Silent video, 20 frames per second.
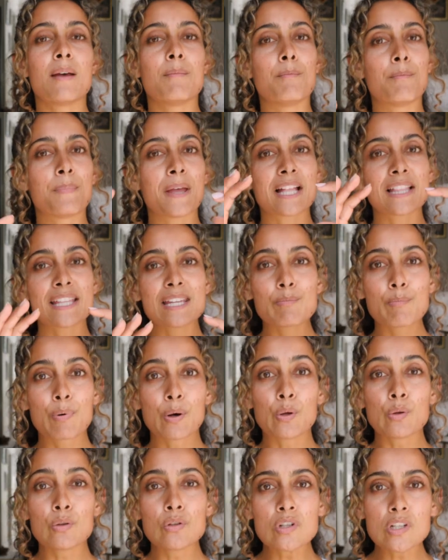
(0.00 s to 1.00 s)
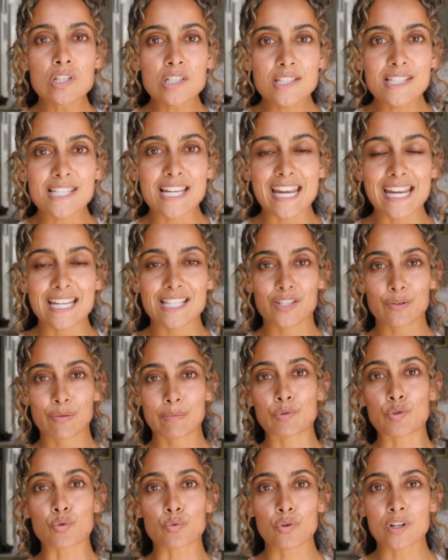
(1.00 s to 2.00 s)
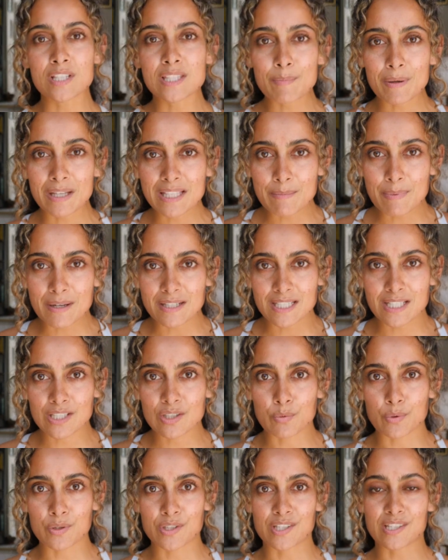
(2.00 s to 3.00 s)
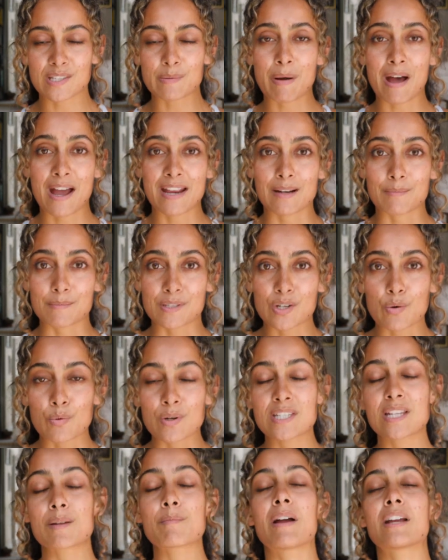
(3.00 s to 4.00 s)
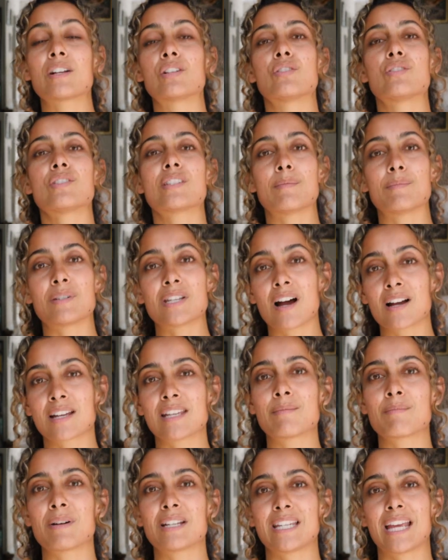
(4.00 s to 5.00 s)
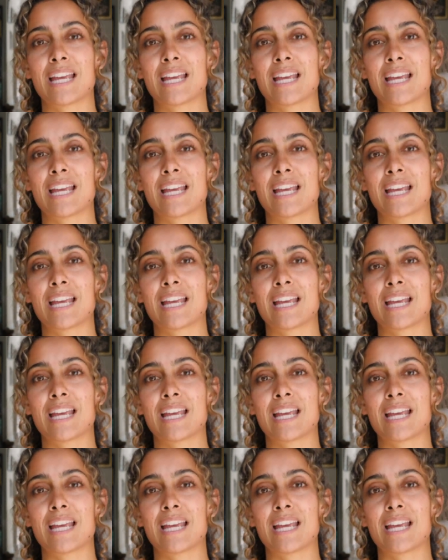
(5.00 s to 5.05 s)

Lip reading: Belly pulls in, so I'm drawing the belly button in towards the spine. I'm squeezing my glutes, I'm tucking my